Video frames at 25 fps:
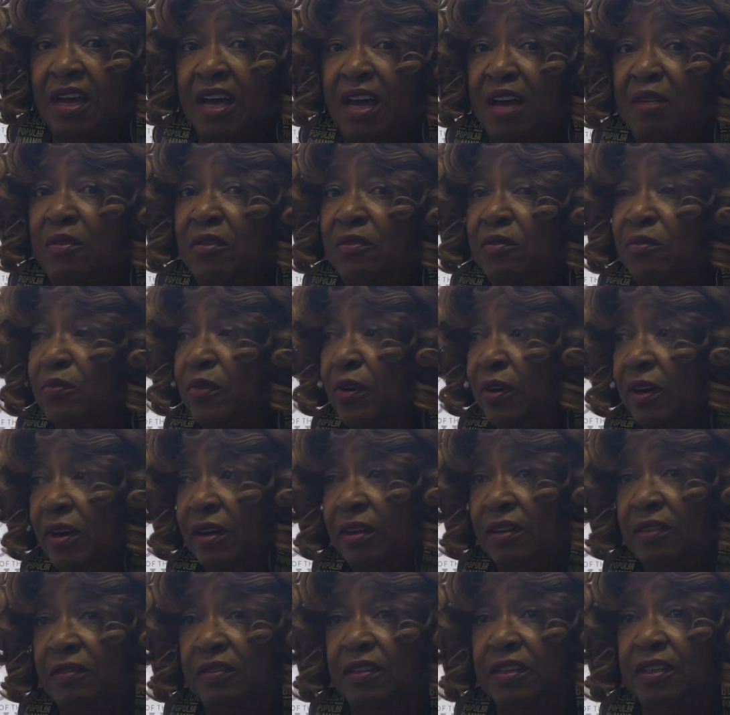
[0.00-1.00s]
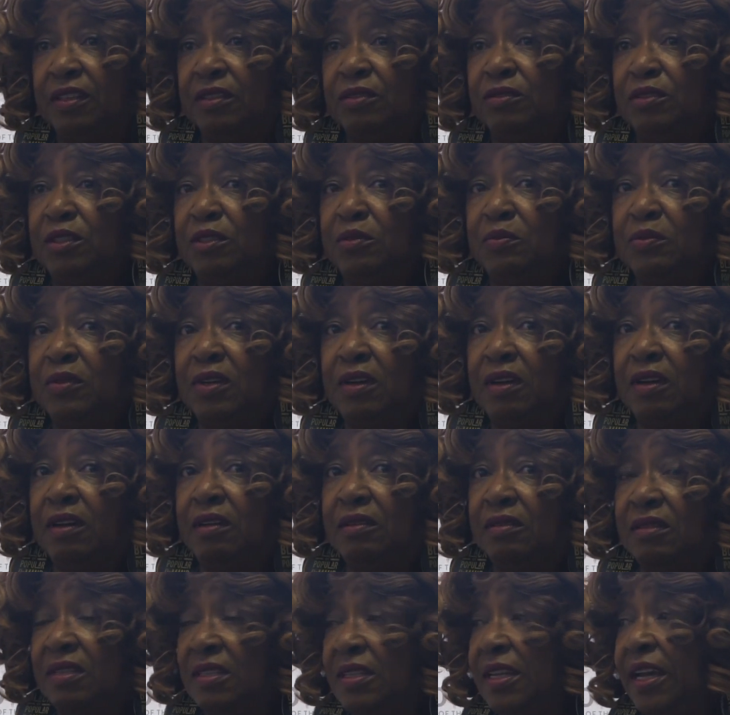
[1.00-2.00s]
I'm part of a group
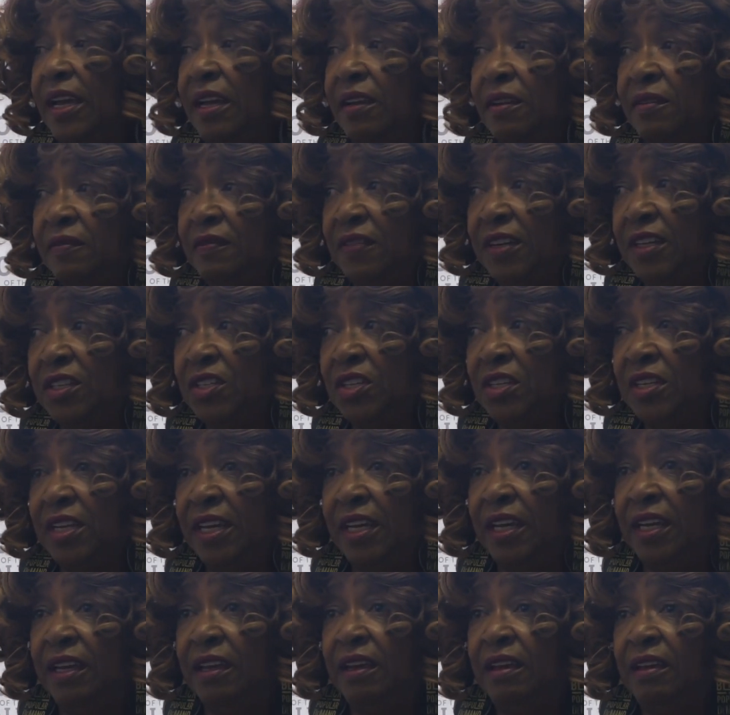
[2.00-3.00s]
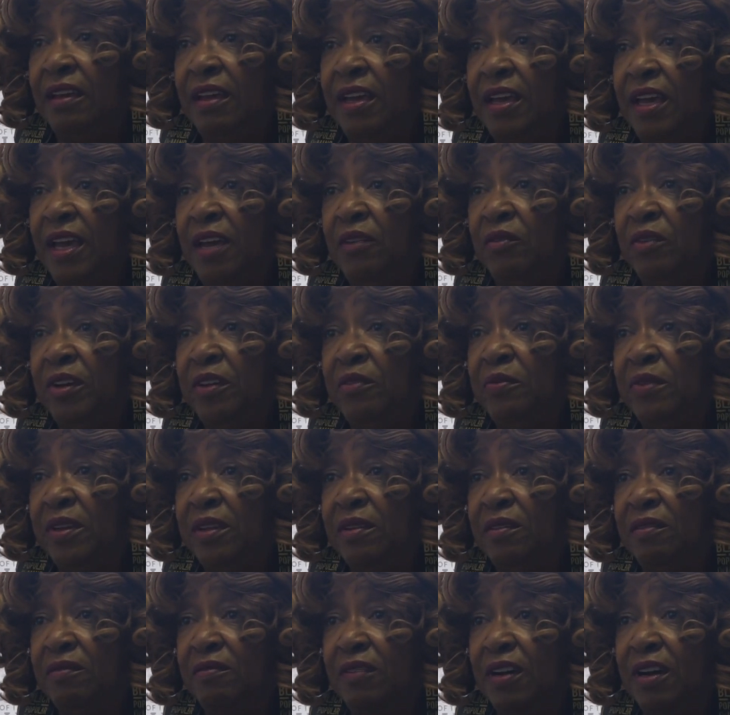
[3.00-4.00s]
called Staunton Visioning, and we've
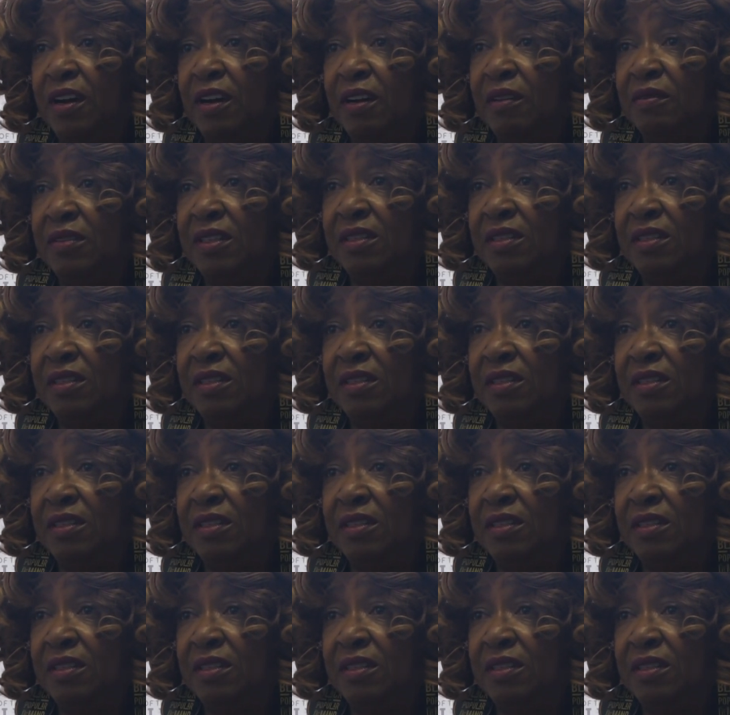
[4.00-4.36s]
been involved